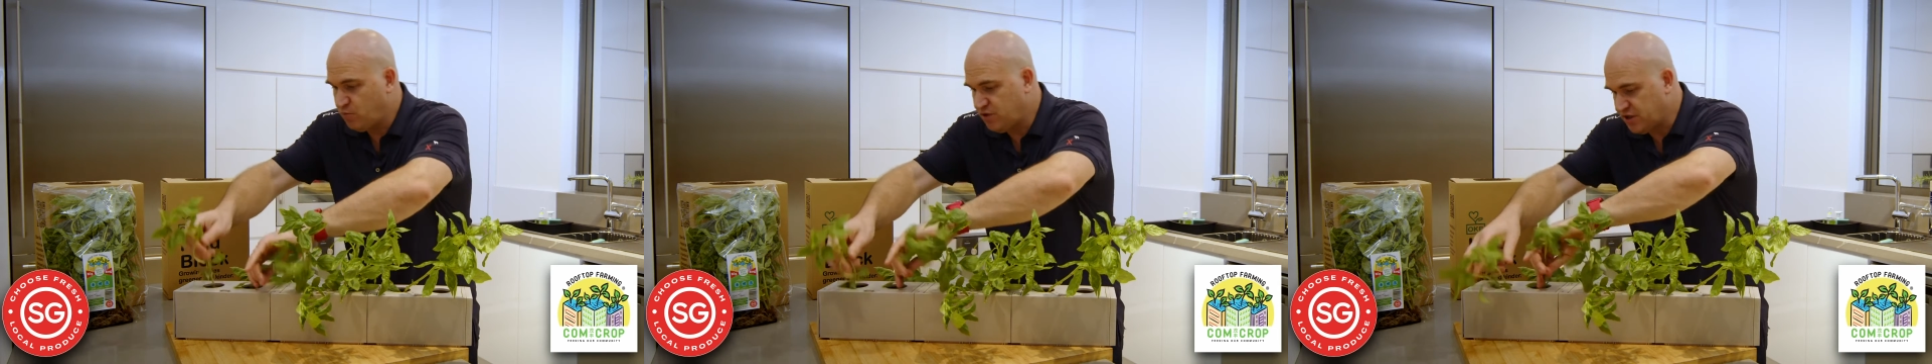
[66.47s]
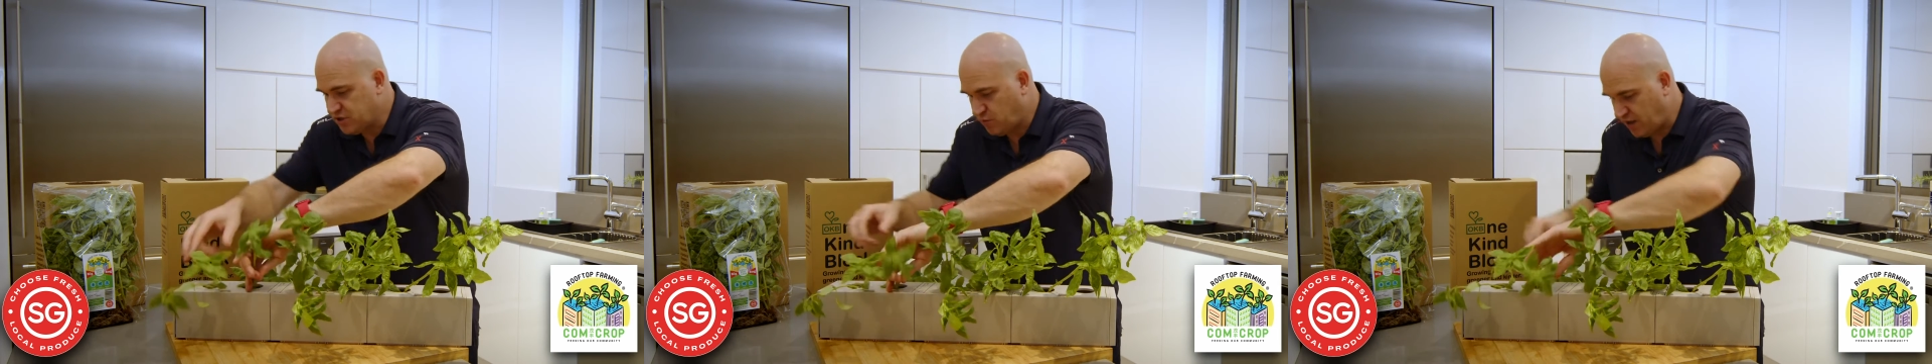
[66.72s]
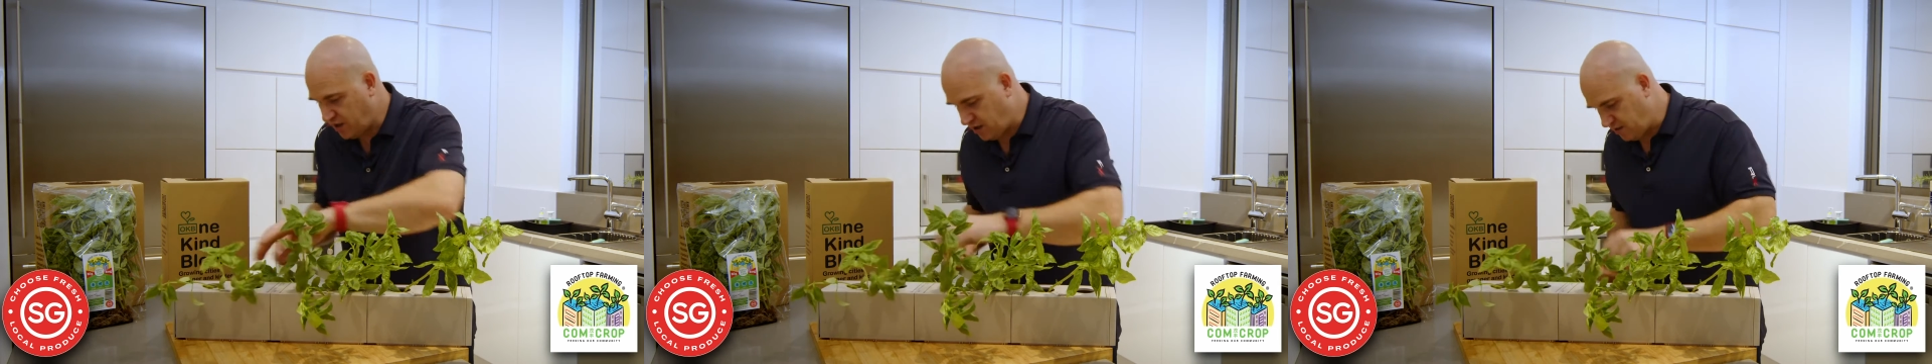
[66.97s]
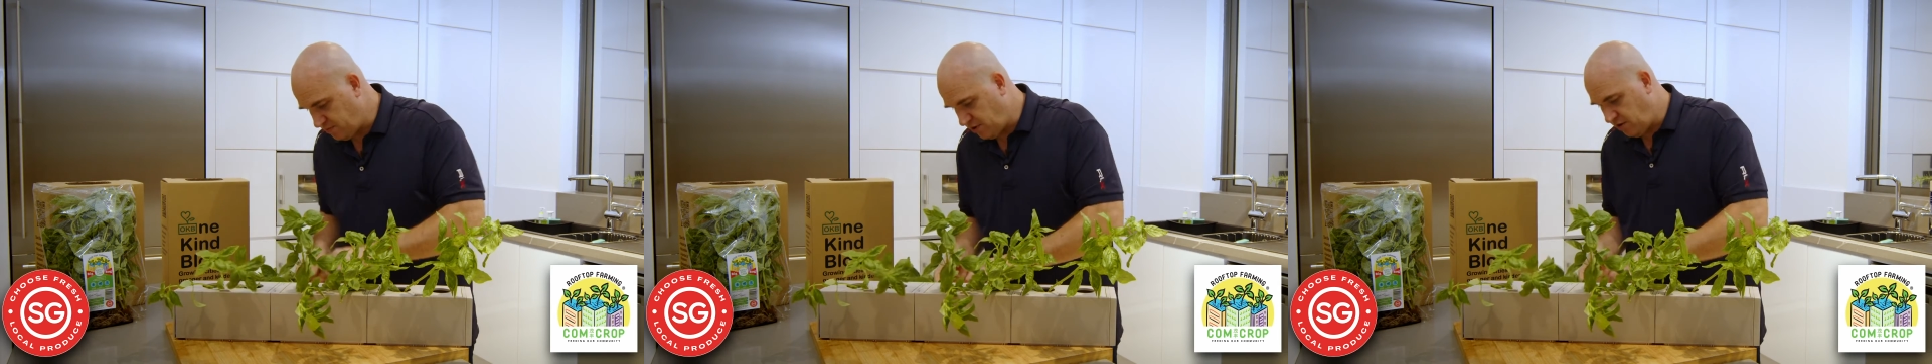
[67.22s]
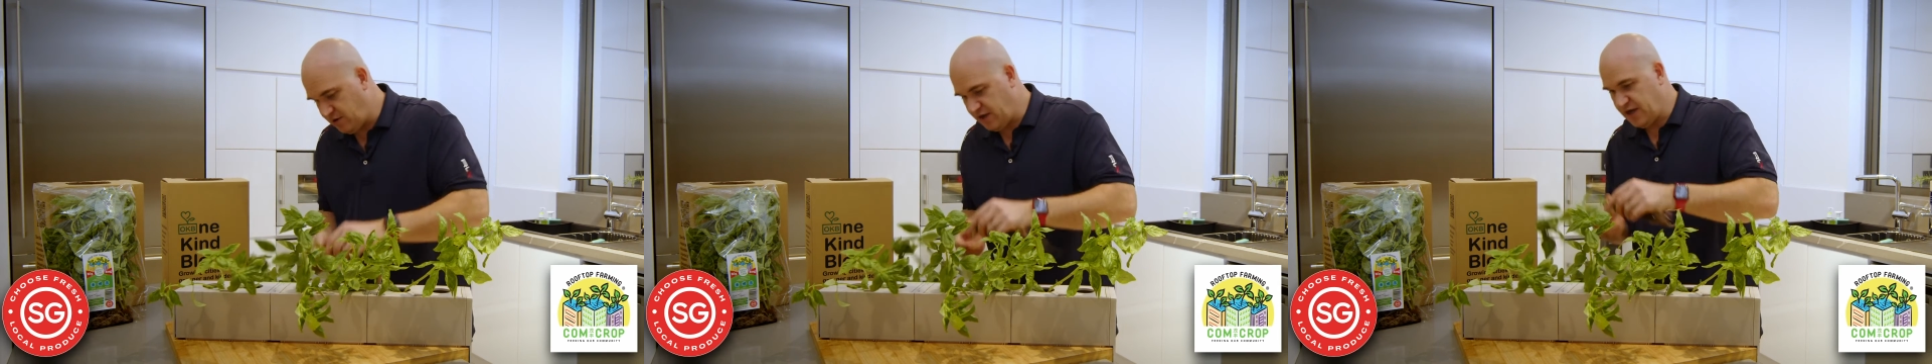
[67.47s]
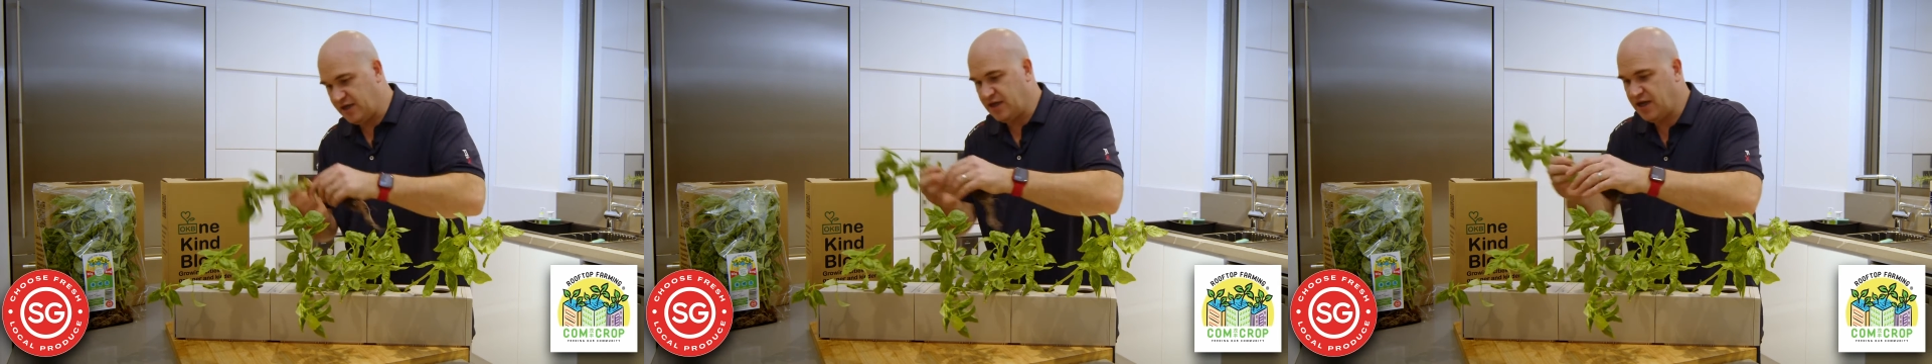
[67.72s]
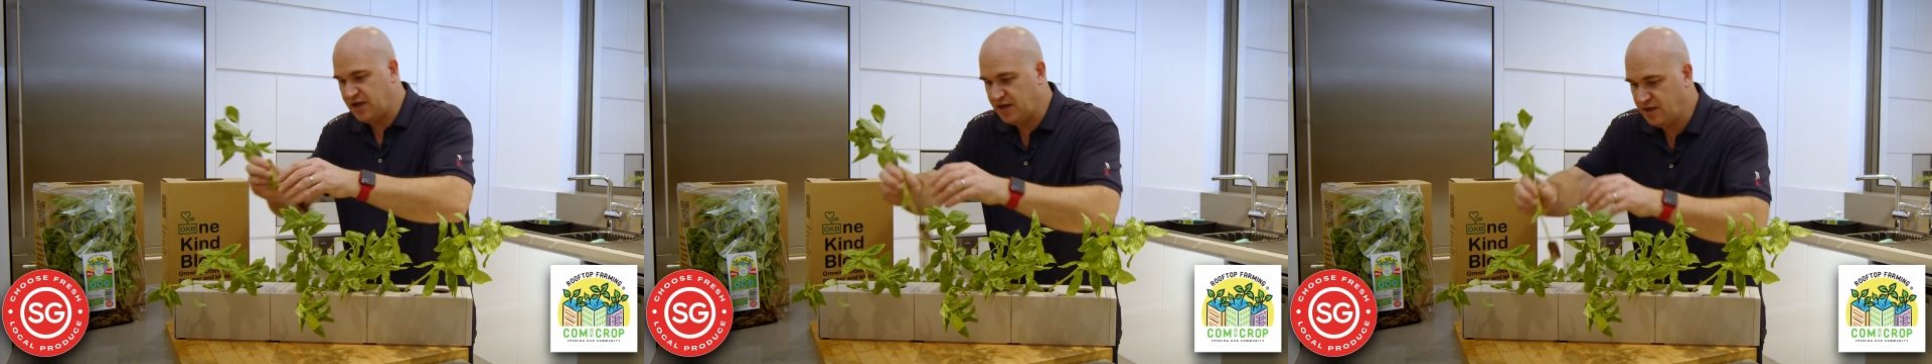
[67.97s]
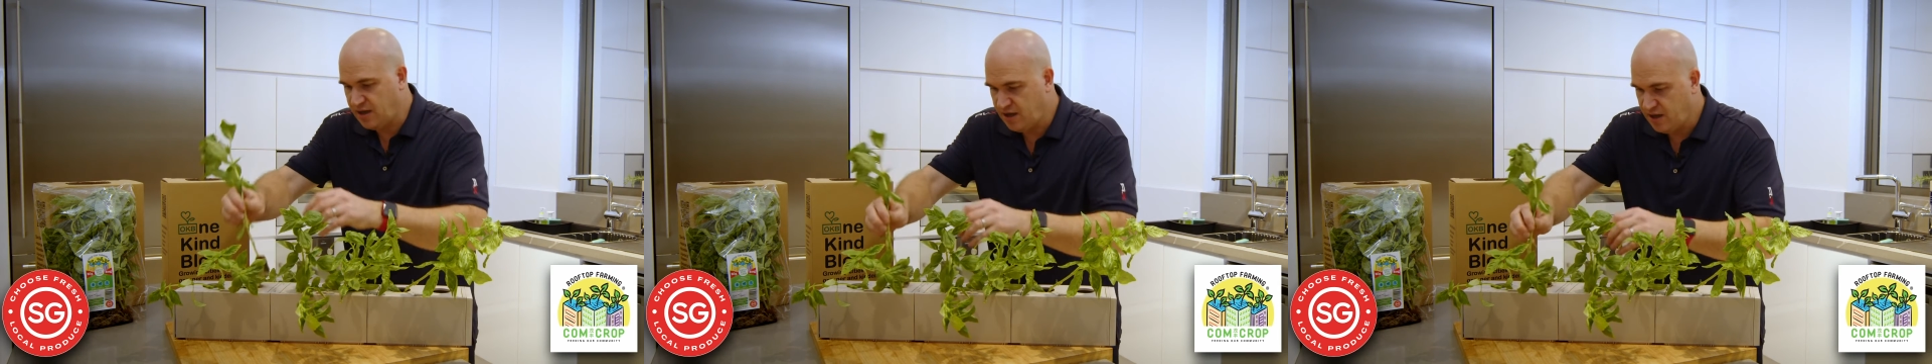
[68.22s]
with this One Kind Block and getting